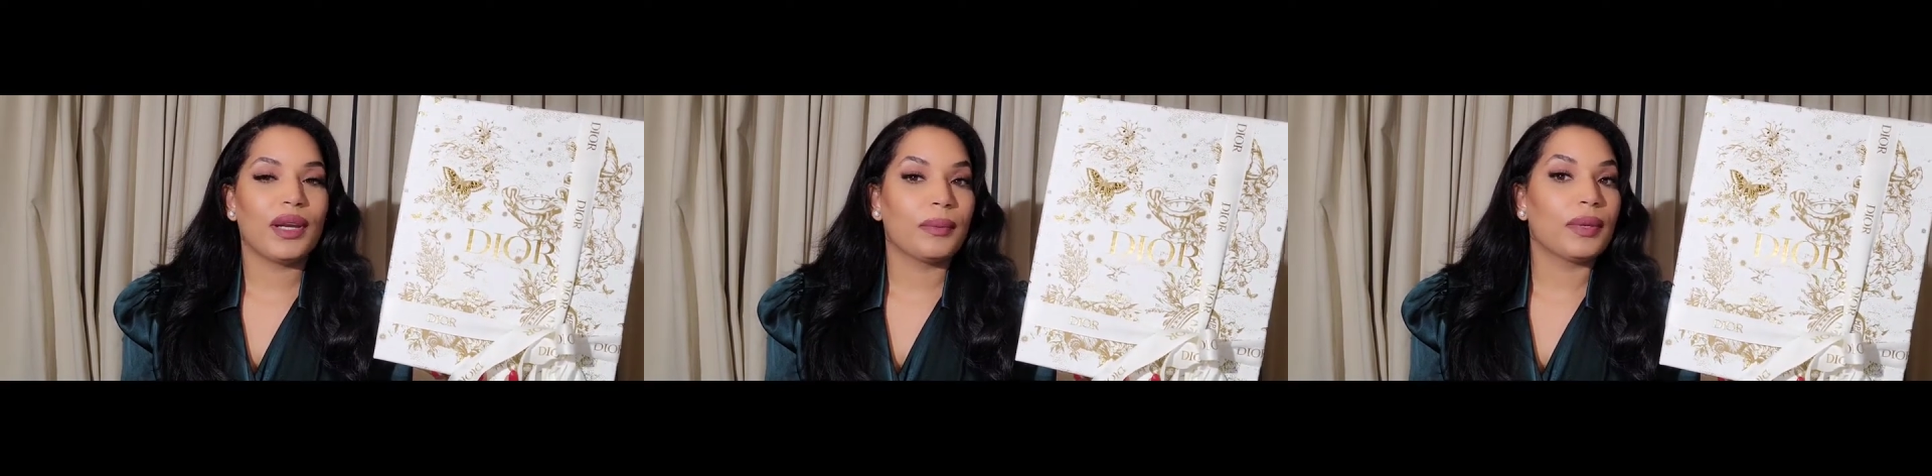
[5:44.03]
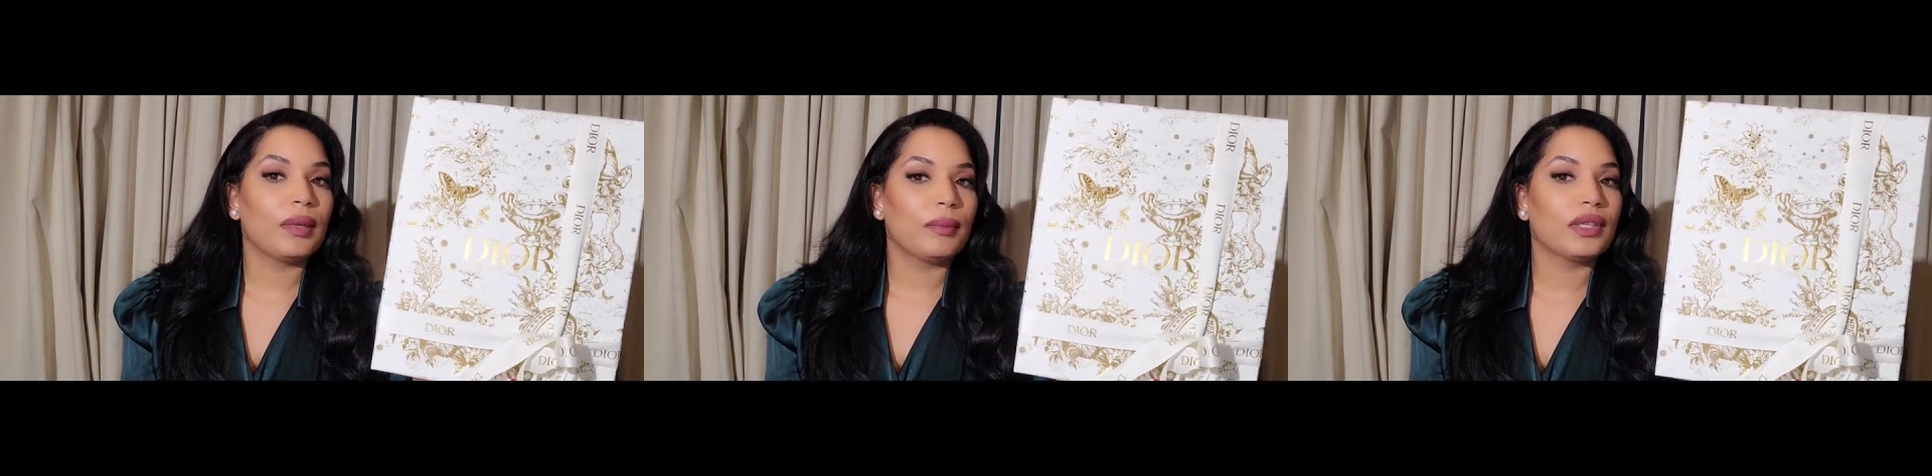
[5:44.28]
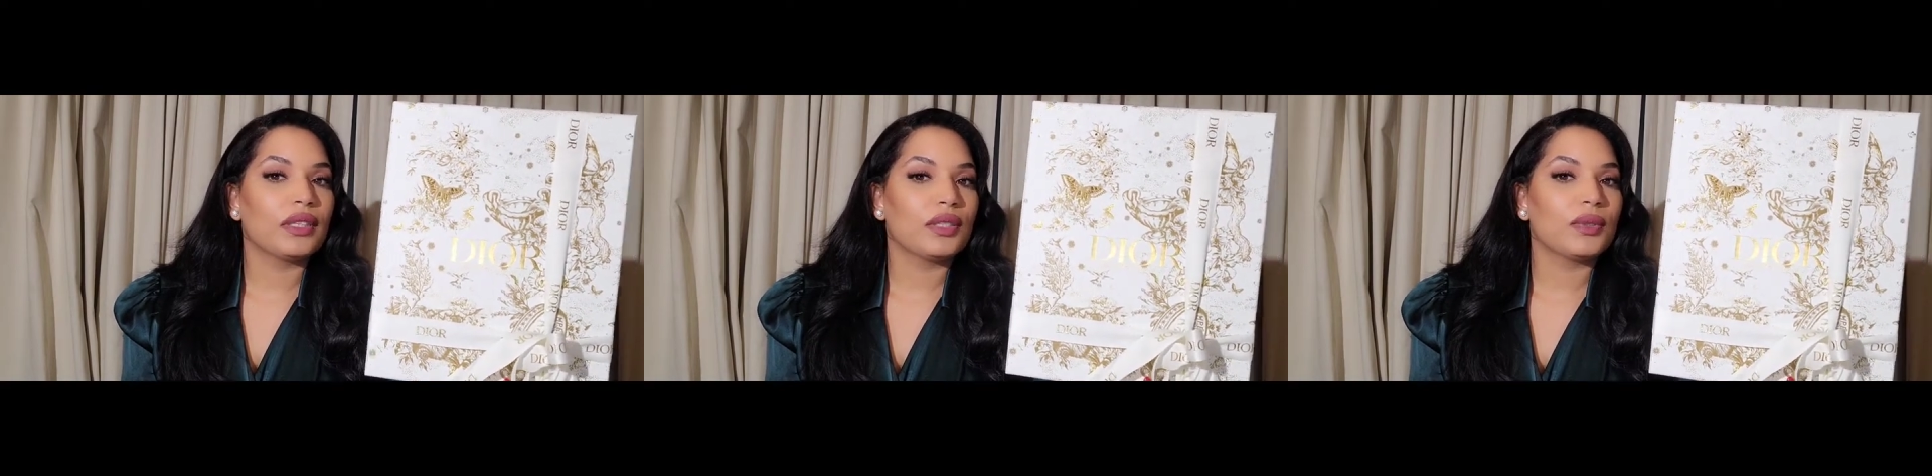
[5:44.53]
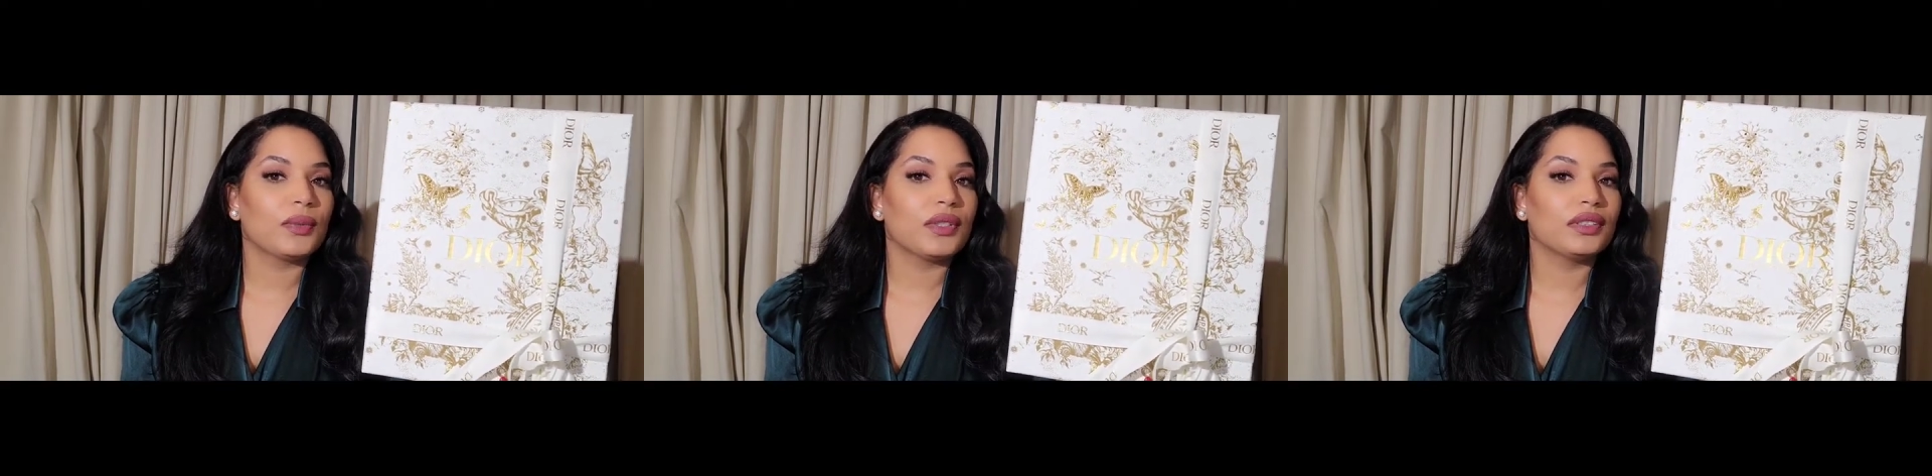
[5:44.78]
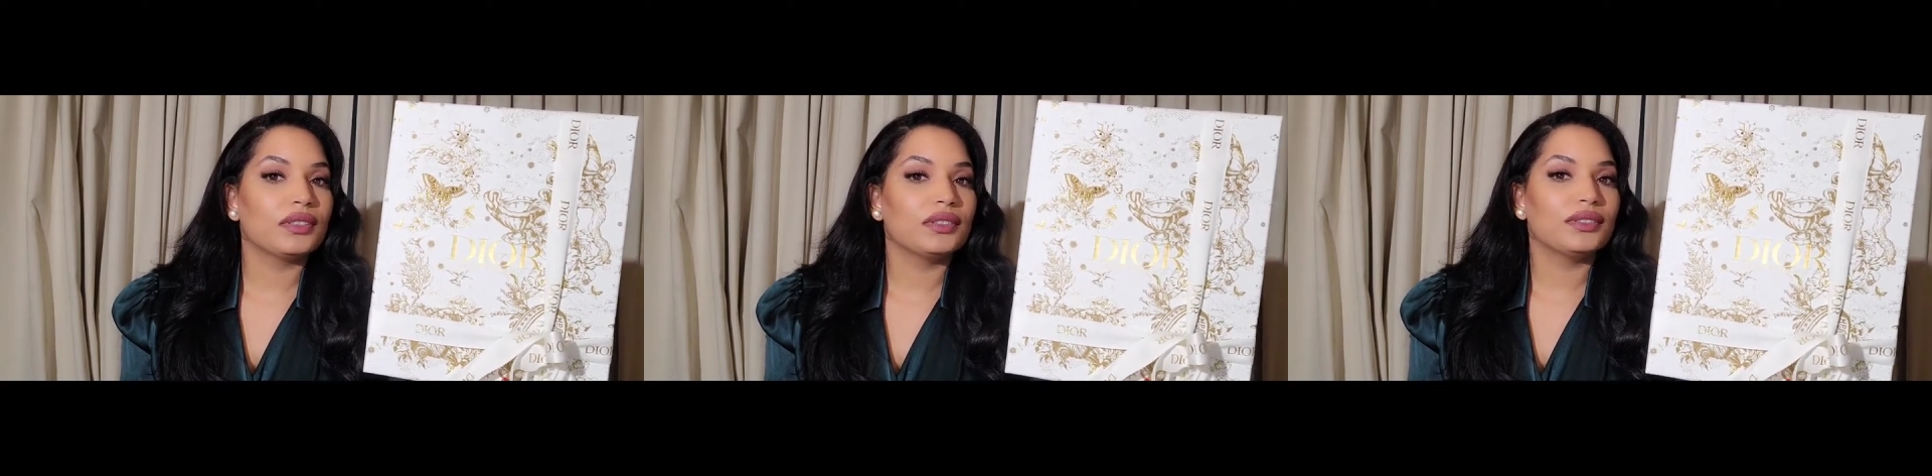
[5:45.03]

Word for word: I'm keeping this one